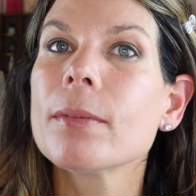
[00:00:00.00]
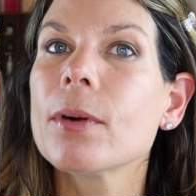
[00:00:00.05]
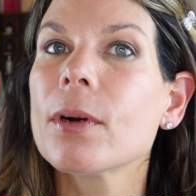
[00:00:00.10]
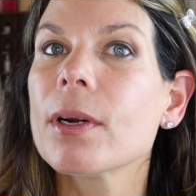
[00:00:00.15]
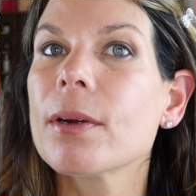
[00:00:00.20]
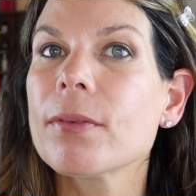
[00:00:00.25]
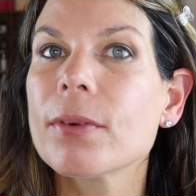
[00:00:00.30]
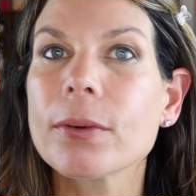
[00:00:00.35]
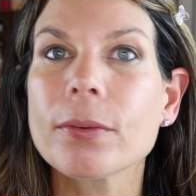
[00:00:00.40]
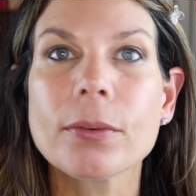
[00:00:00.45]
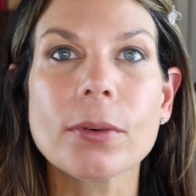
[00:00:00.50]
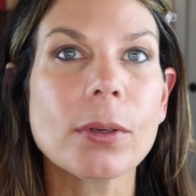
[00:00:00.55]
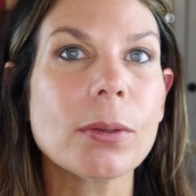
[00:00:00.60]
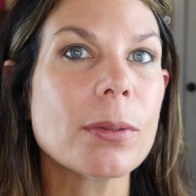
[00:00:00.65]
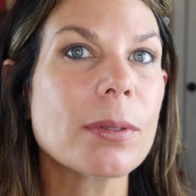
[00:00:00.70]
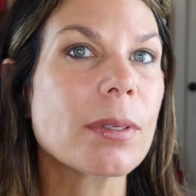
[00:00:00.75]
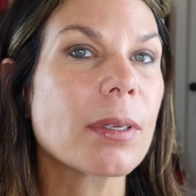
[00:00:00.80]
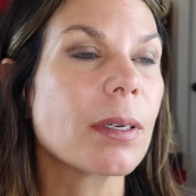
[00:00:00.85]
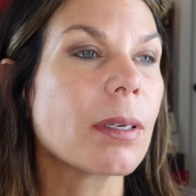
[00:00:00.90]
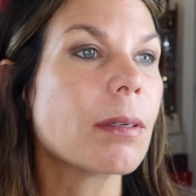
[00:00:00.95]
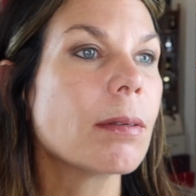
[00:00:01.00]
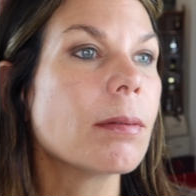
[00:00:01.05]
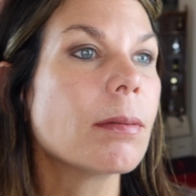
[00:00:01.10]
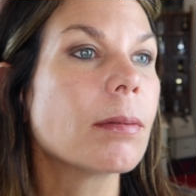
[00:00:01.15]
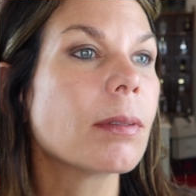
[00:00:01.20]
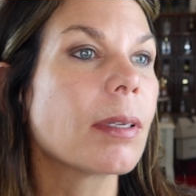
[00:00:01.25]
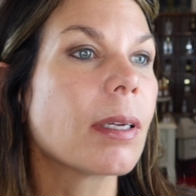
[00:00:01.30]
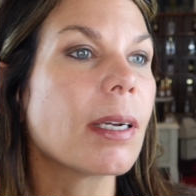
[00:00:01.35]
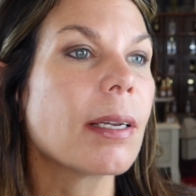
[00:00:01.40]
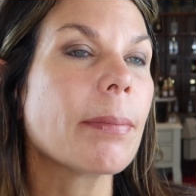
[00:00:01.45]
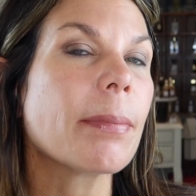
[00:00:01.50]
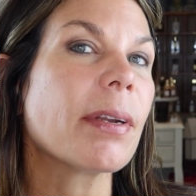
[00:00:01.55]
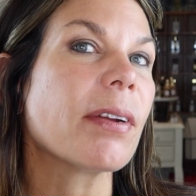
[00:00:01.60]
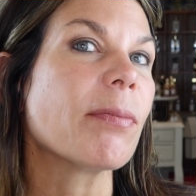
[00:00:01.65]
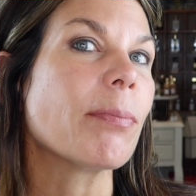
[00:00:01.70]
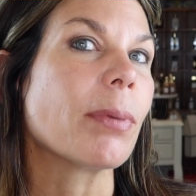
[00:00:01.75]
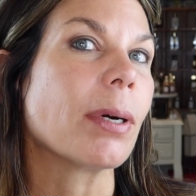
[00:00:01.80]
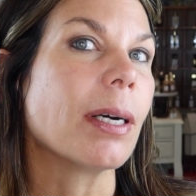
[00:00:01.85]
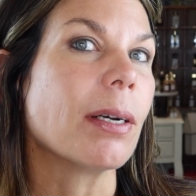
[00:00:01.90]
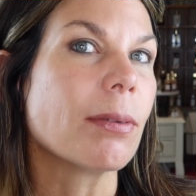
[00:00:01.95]
More of a rosy, little bit
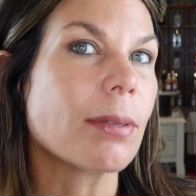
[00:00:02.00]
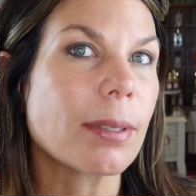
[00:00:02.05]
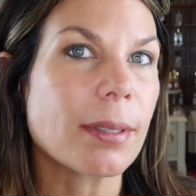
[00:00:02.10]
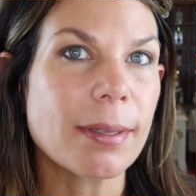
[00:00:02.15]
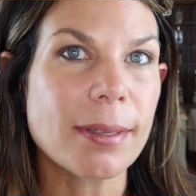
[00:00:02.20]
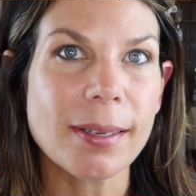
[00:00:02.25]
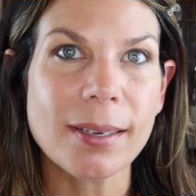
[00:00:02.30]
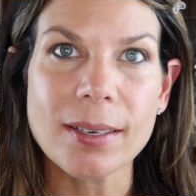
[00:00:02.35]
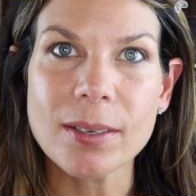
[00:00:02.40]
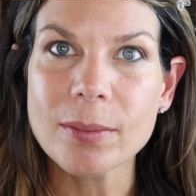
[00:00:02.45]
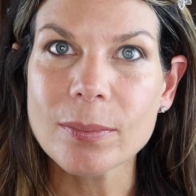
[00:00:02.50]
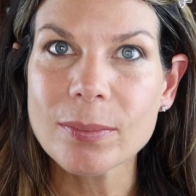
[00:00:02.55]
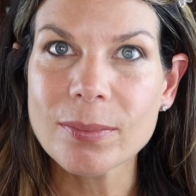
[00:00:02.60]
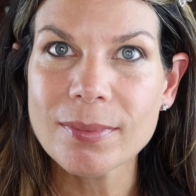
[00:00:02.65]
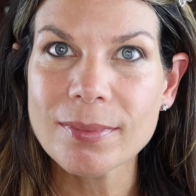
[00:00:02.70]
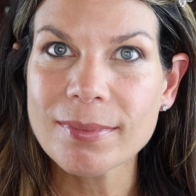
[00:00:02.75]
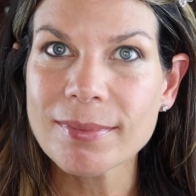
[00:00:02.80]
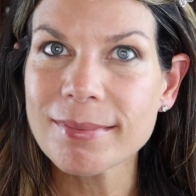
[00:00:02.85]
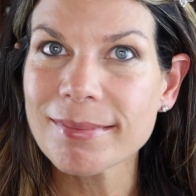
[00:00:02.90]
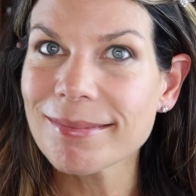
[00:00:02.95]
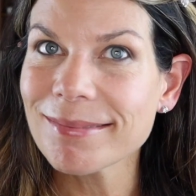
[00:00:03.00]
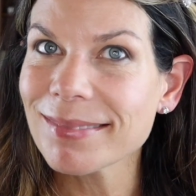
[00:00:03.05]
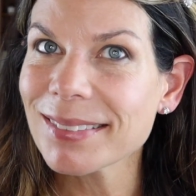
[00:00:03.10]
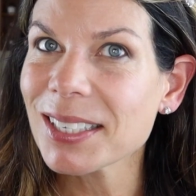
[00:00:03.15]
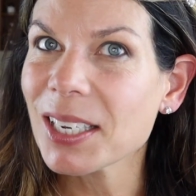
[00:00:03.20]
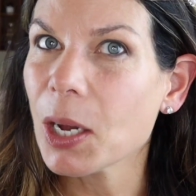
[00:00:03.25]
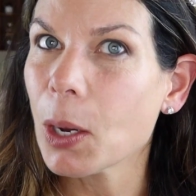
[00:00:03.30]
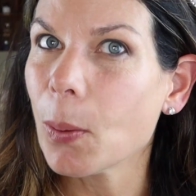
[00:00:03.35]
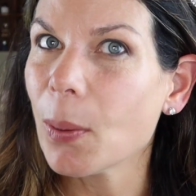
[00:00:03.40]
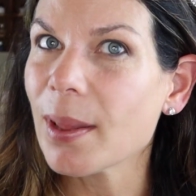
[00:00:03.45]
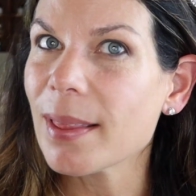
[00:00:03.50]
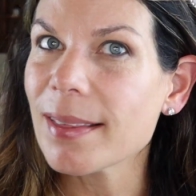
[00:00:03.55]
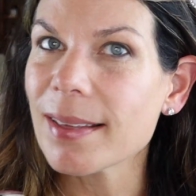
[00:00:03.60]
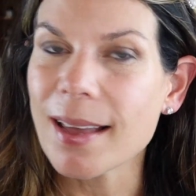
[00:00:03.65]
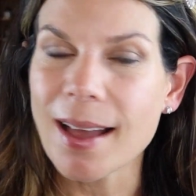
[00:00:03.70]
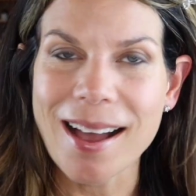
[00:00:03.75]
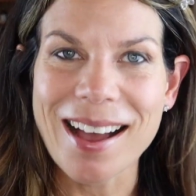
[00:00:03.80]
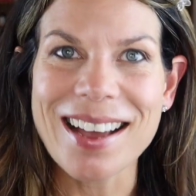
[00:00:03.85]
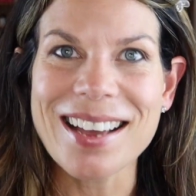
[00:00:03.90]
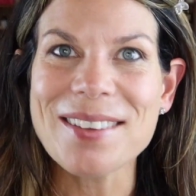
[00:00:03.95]
of browns in there to go with
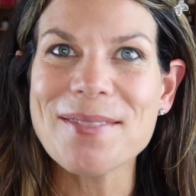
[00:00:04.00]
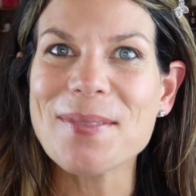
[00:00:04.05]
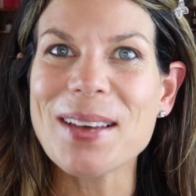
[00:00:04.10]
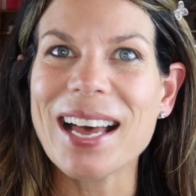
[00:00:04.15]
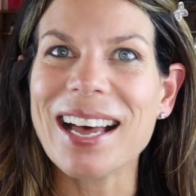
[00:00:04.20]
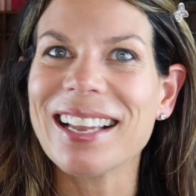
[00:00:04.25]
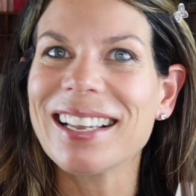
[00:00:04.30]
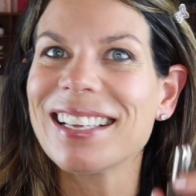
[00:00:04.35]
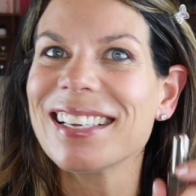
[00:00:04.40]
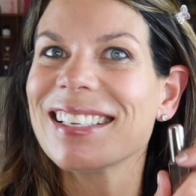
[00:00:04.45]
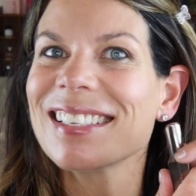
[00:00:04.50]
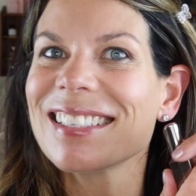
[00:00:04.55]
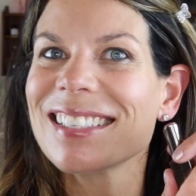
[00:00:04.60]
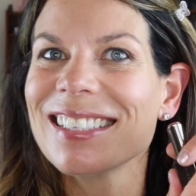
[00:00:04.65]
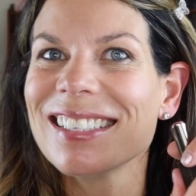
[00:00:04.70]
the eye palette.